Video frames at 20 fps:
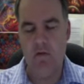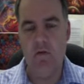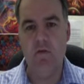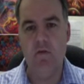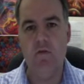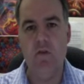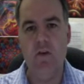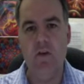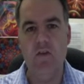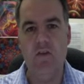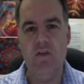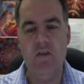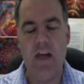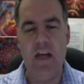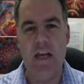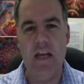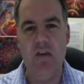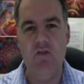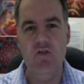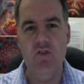So just
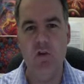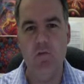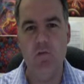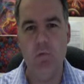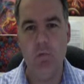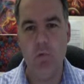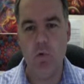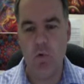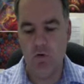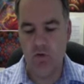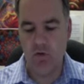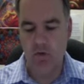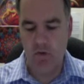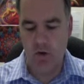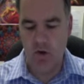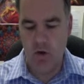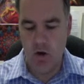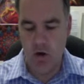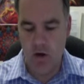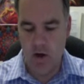any general point on the
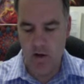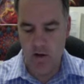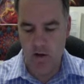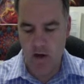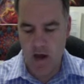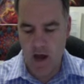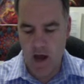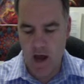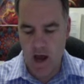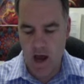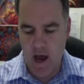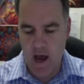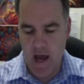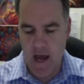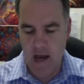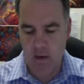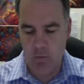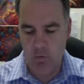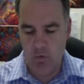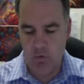line.
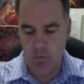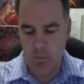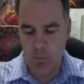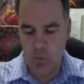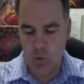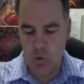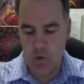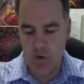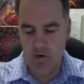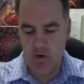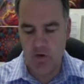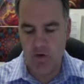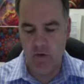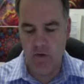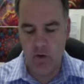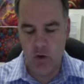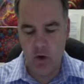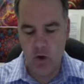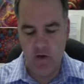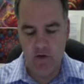A was a point on the
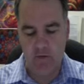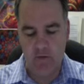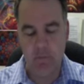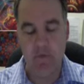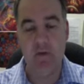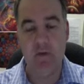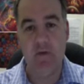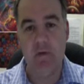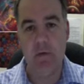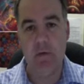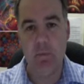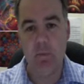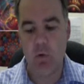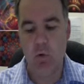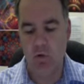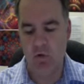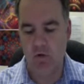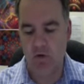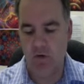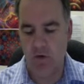line, a specific
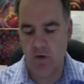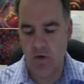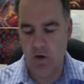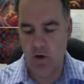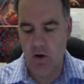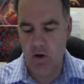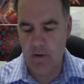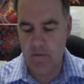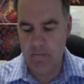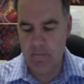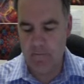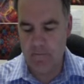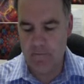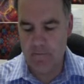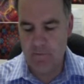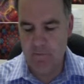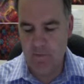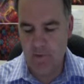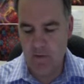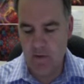point on the line.
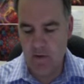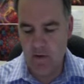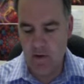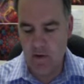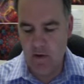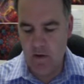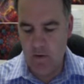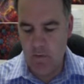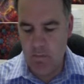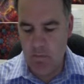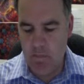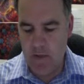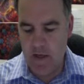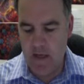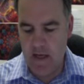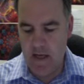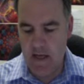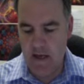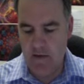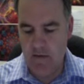
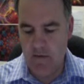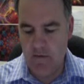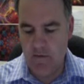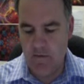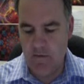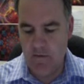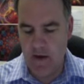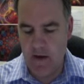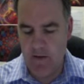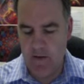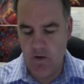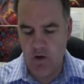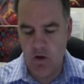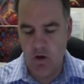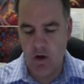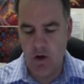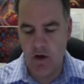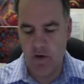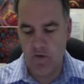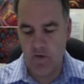B is the vector
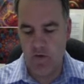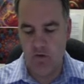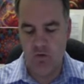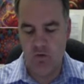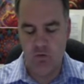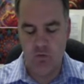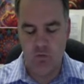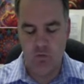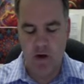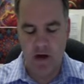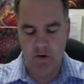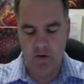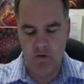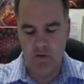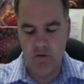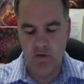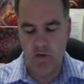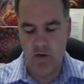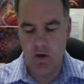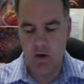going in the direction
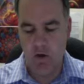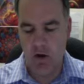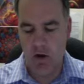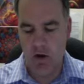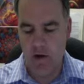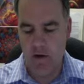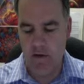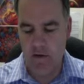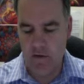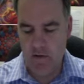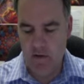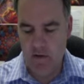of the line,